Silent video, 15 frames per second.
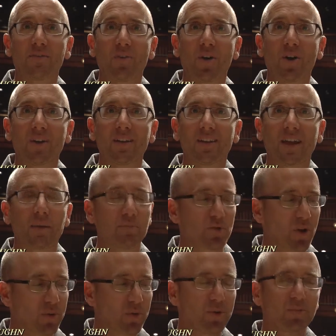Vaughn, and I'm
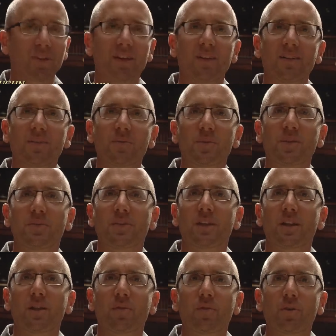trombone player with the
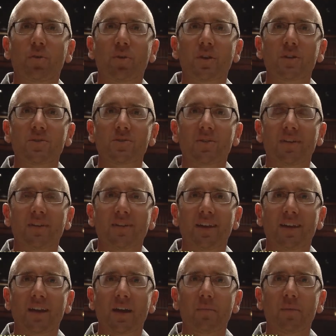Philadelphia Orchestra.
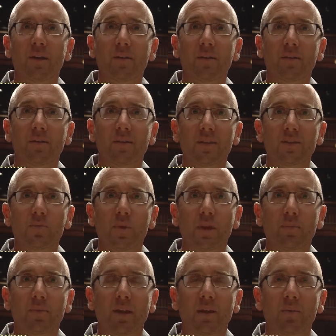And I'm here this
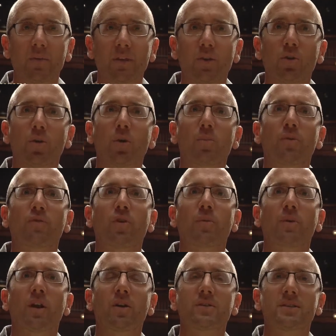week playing with the Hyogo
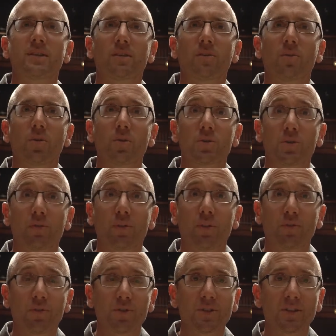Performing Arts Center Orchestra for
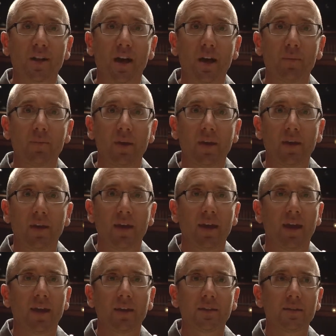the first time.
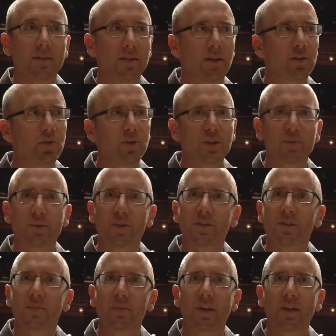And it's a new
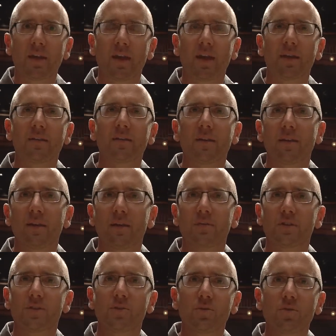experience to me, and if
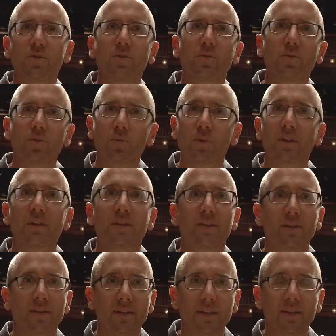it's new to you, you really
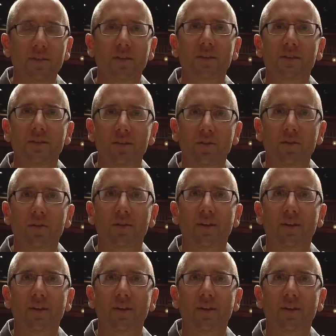need to consider